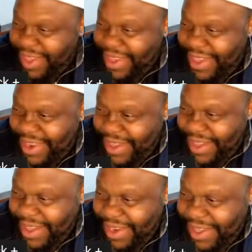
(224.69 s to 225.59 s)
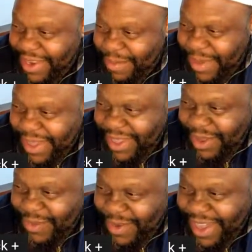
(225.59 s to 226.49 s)
in a bucket
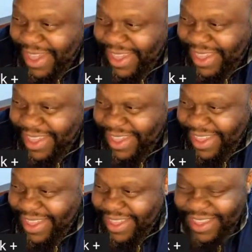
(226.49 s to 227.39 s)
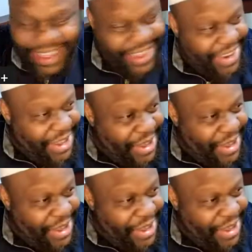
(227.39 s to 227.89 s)
overnight, and